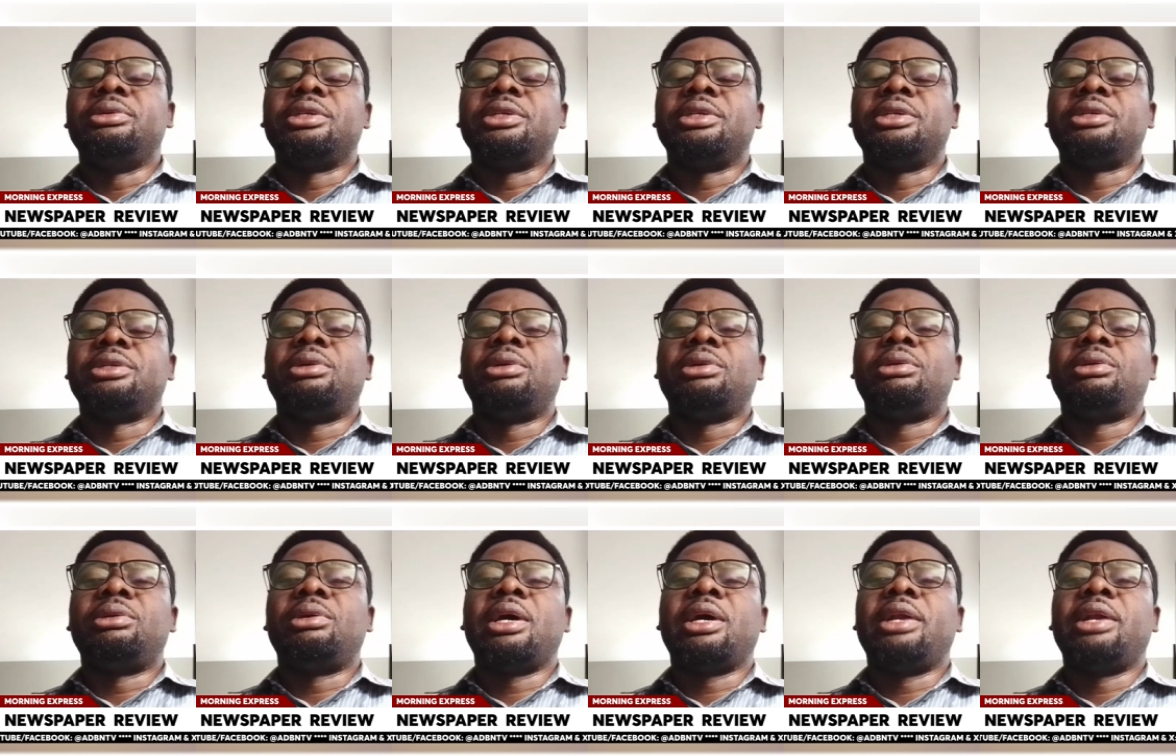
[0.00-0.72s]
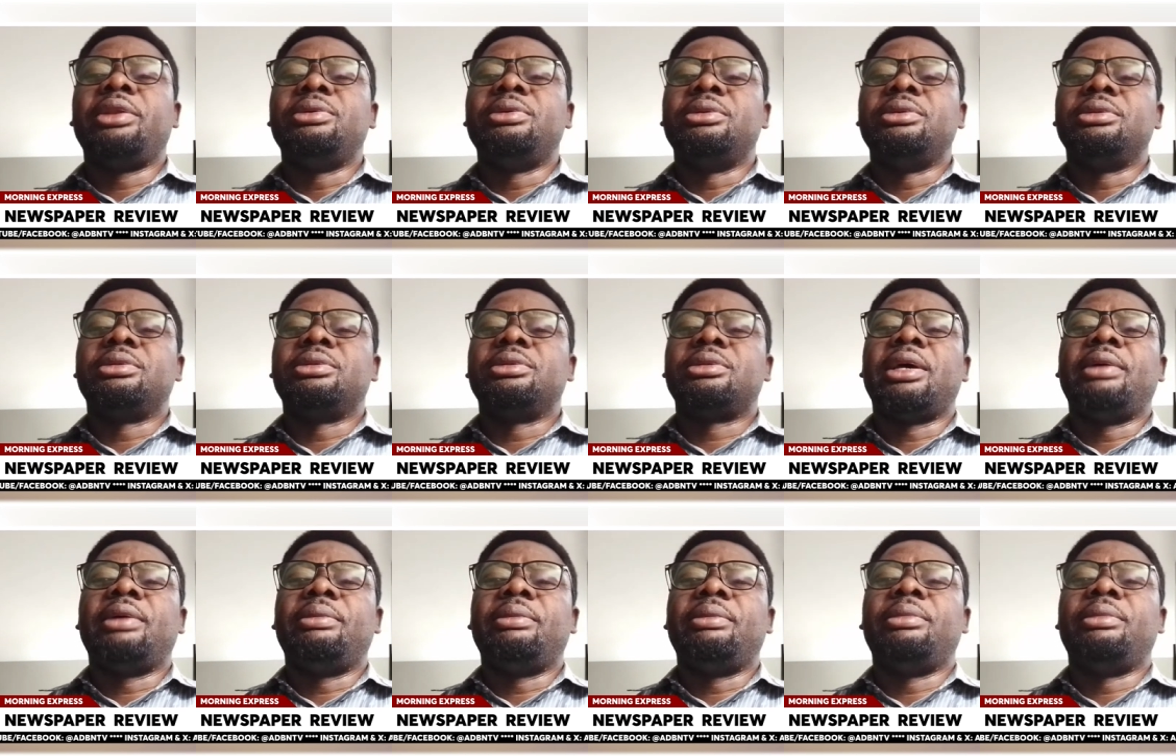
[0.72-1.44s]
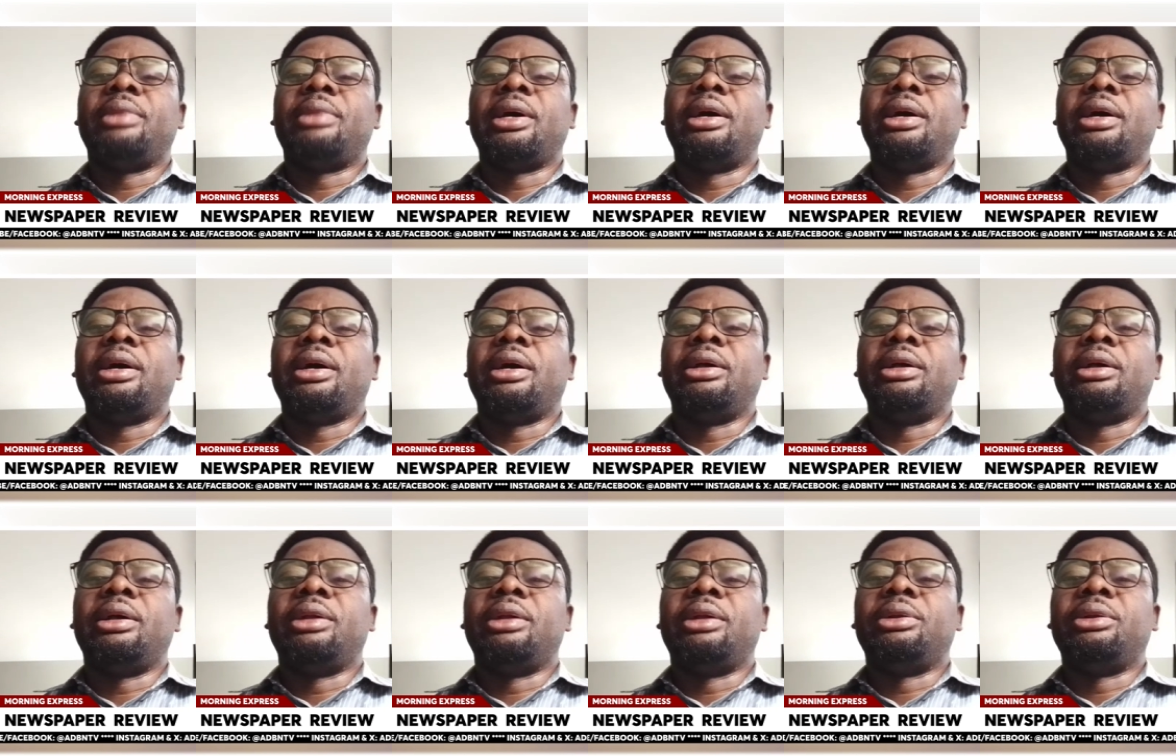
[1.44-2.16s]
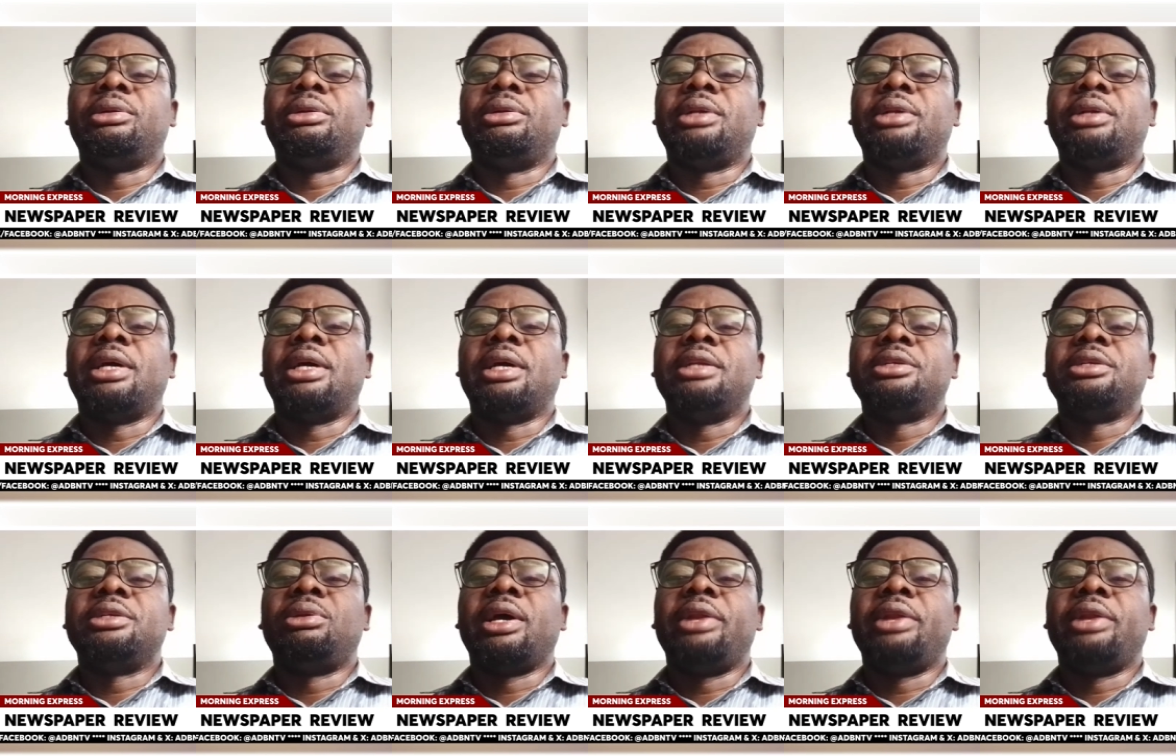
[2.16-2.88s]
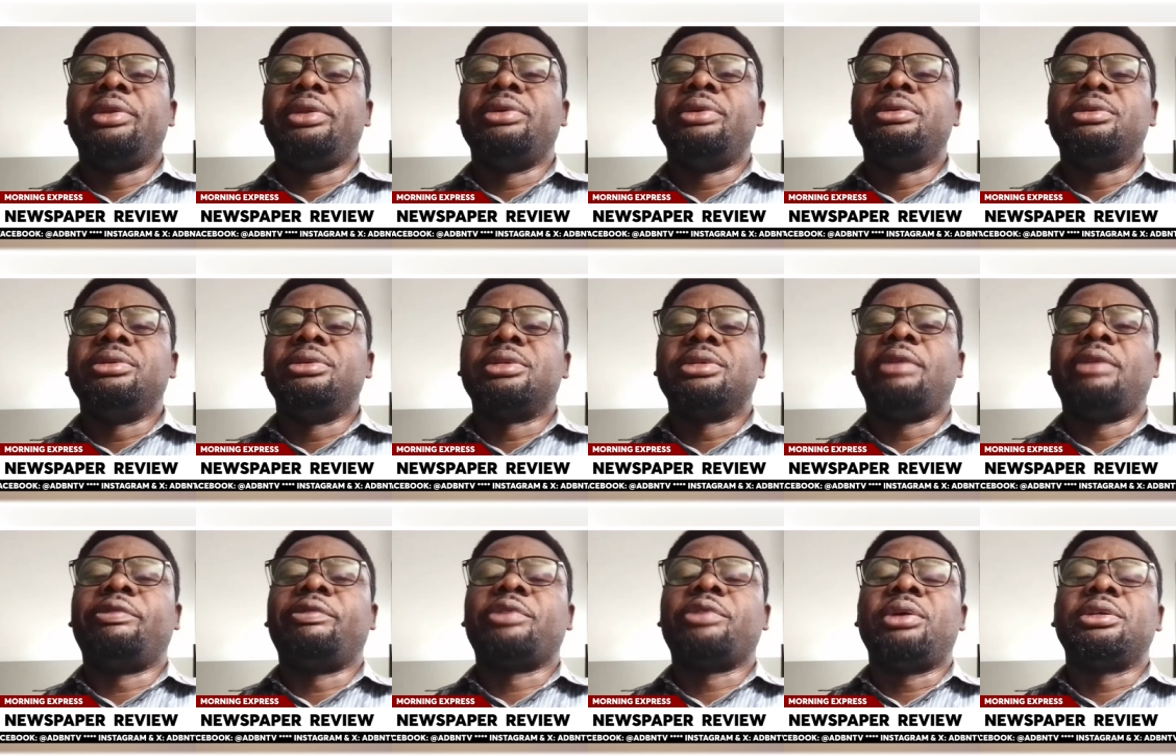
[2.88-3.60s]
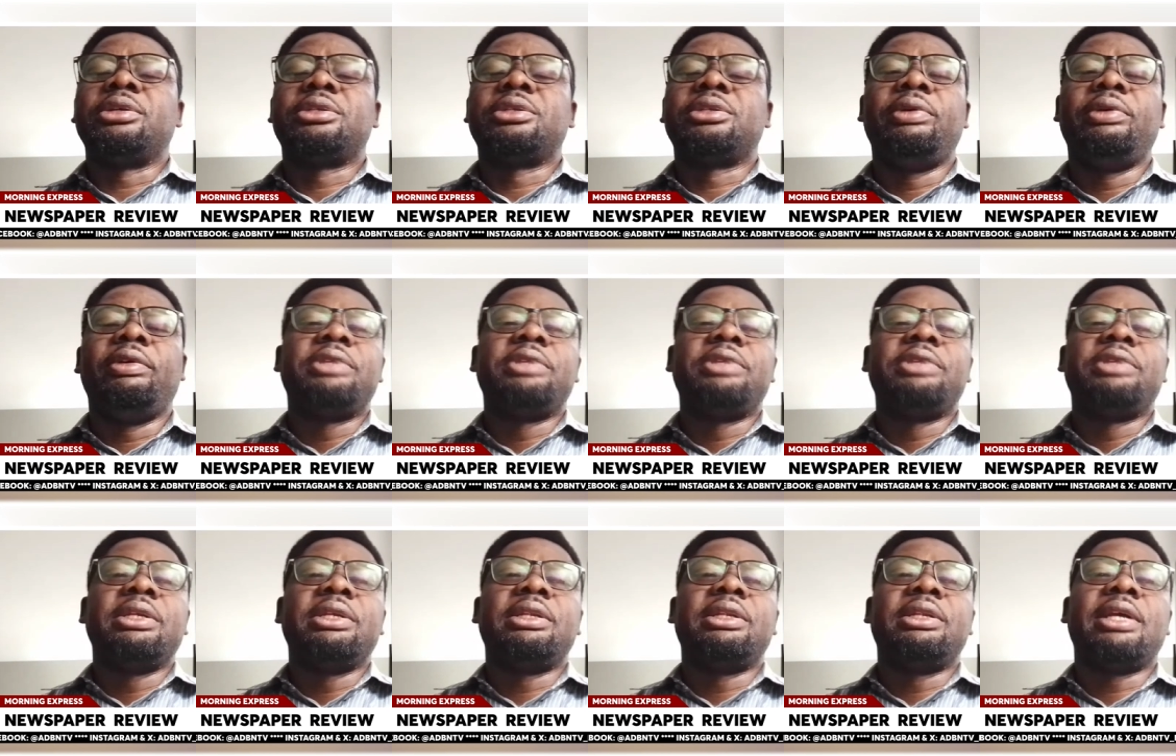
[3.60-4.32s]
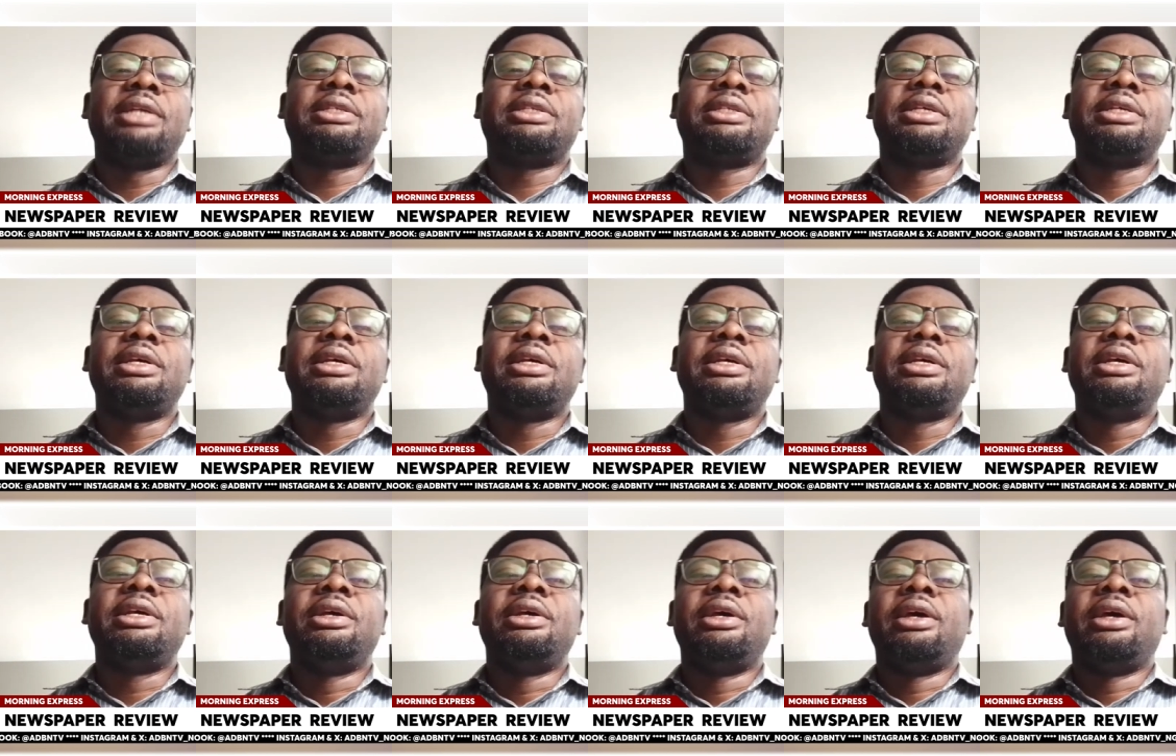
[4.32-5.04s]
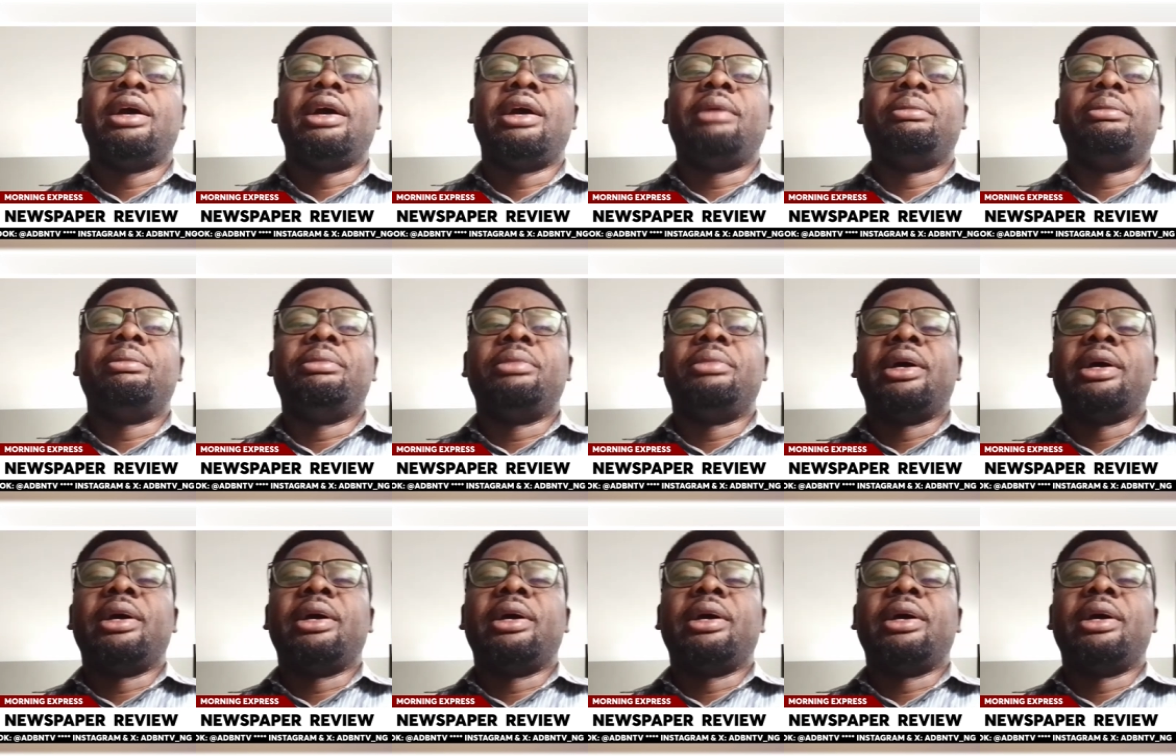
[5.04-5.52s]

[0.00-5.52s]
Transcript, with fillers: It's no longer news, um, and all that. It's no longer news. And of course, we, we've seen that um, uh,